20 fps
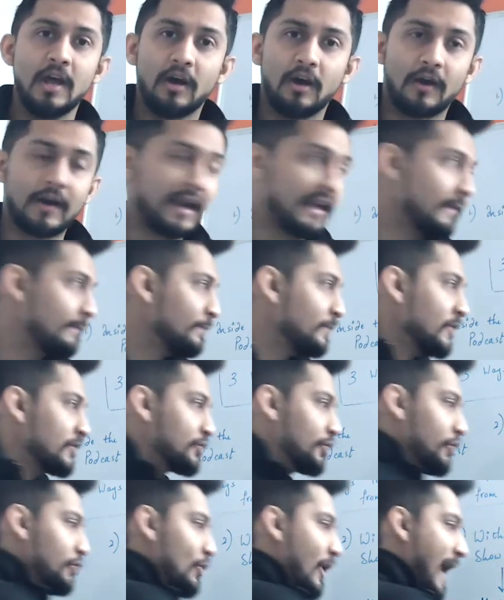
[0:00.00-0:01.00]
Alright.
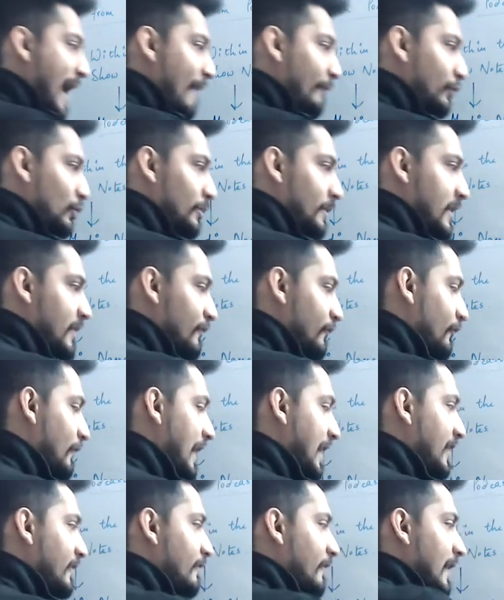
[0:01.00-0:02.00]
So you have to be
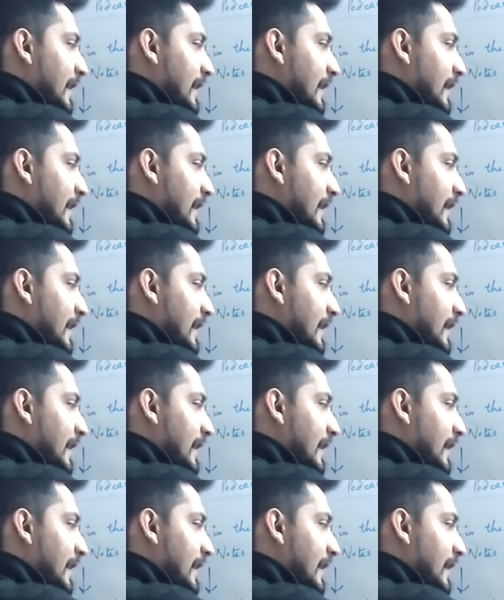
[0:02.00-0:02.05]
very,